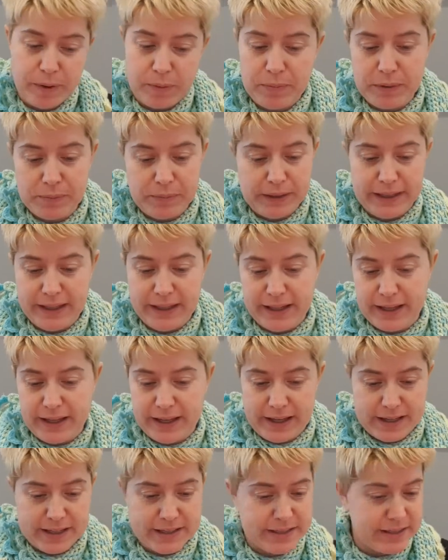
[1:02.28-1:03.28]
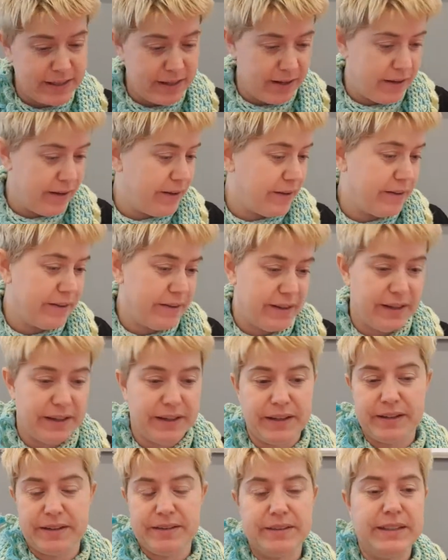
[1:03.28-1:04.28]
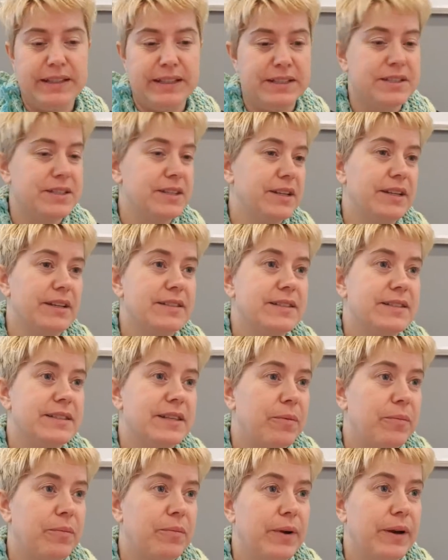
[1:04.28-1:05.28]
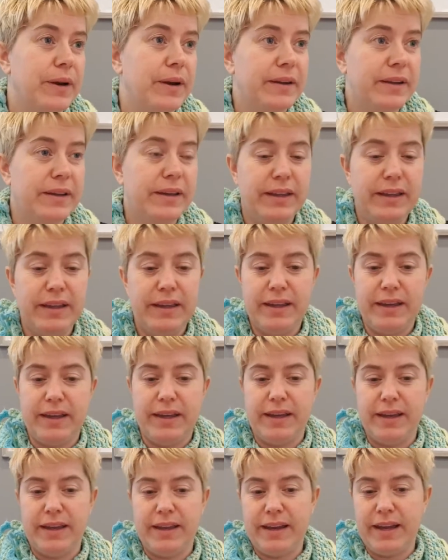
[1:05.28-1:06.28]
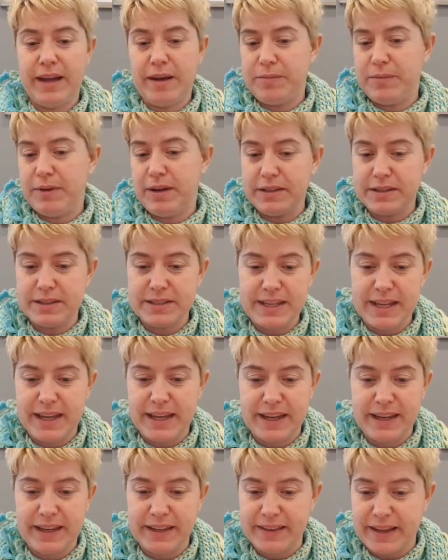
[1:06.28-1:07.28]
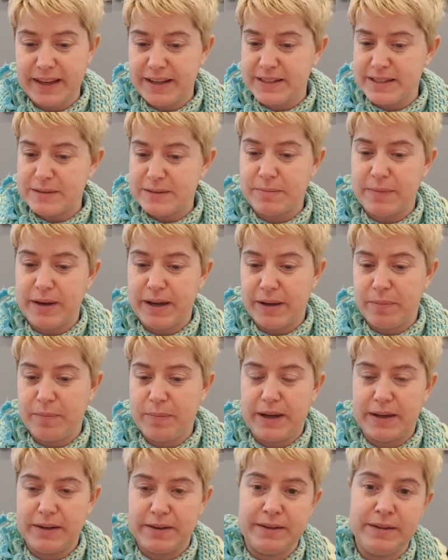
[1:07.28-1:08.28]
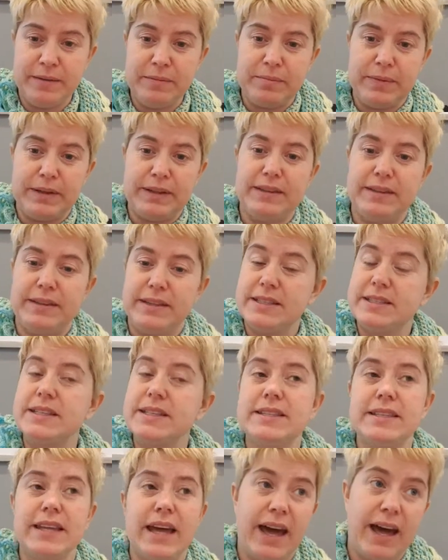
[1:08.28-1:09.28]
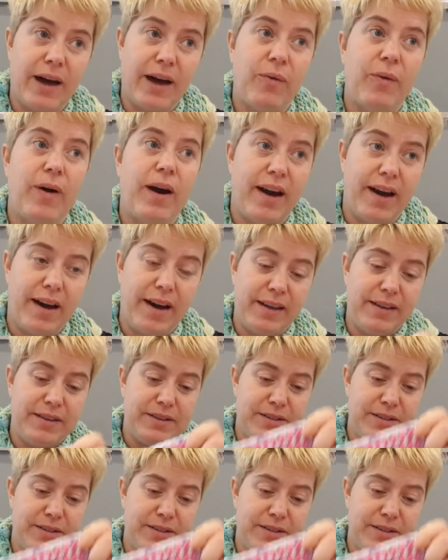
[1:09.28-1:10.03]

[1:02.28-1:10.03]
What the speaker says: probably is on the internet somewhere. And I'm not saying that it's my pattern, but this is how I